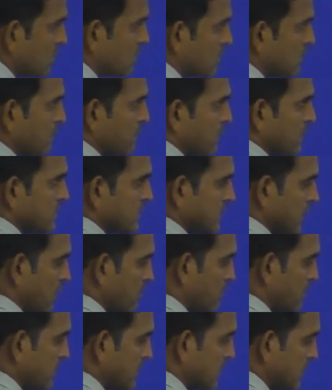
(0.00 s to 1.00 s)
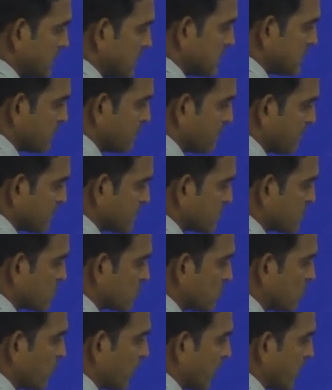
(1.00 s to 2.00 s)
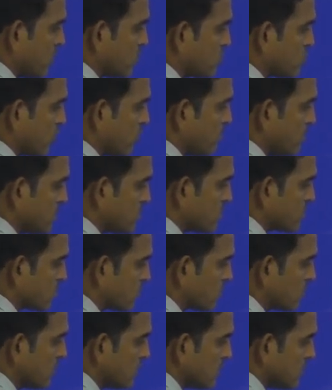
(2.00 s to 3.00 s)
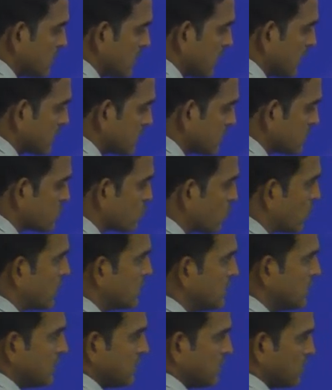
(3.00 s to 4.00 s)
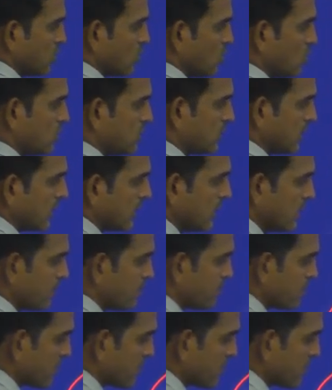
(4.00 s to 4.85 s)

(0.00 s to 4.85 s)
the first element, that is the first row values, will be stored like this: 1, 2, 3,